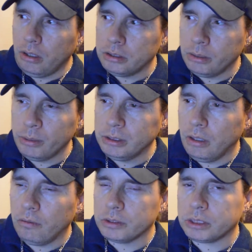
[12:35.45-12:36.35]
sometimes I
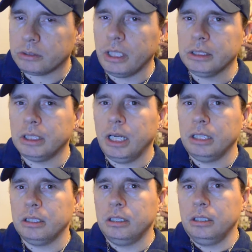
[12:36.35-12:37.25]
overstress that,
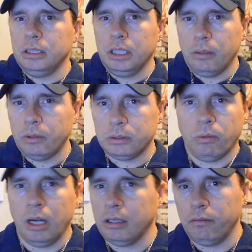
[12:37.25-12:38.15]
then I was
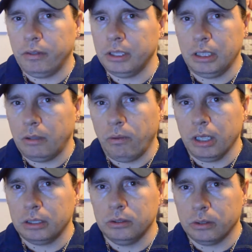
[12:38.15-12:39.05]
walking funny and not
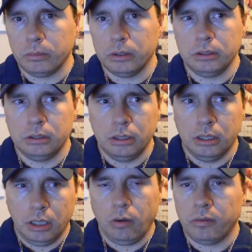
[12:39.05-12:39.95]
walking normal, and
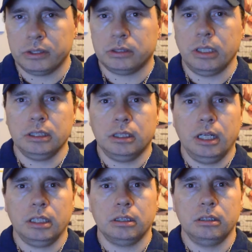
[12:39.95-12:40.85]
I overstress
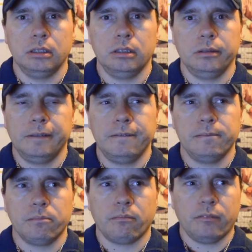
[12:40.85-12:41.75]
that.
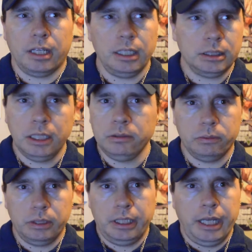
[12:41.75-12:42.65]
And that's things
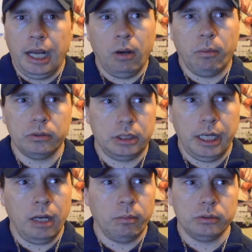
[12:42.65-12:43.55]
with the elbows. The
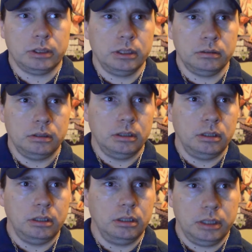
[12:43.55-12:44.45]
elbows, you know,
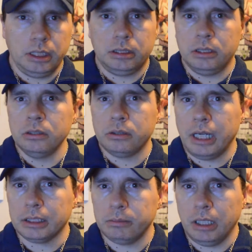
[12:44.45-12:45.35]
they do
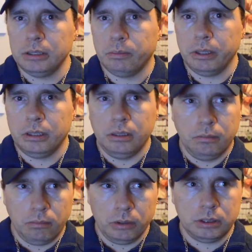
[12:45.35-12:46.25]
crack sometimes, but
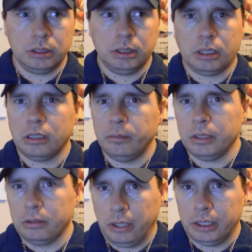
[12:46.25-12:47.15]
mostly just a little
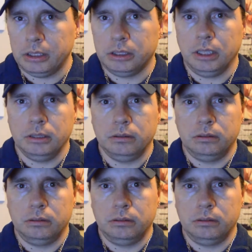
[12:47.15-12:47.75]
bit of grindage now.